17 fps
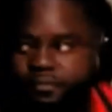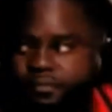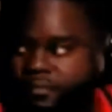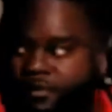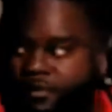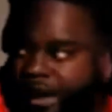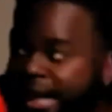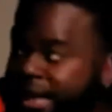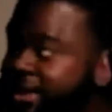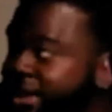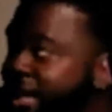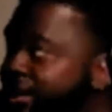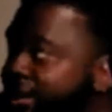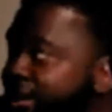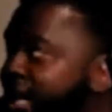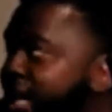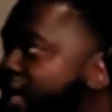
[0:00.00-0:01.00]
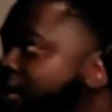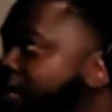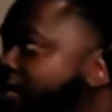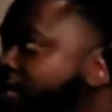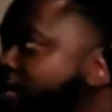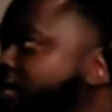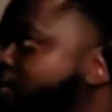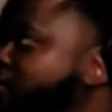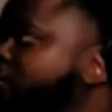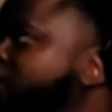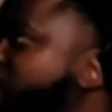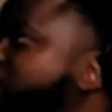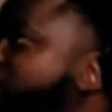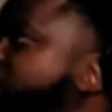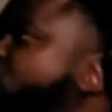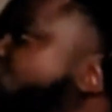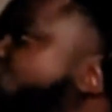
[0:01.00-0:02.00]
all that. Hey, John, what? John, you
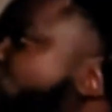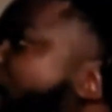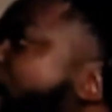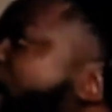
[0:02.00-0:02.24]
been on a few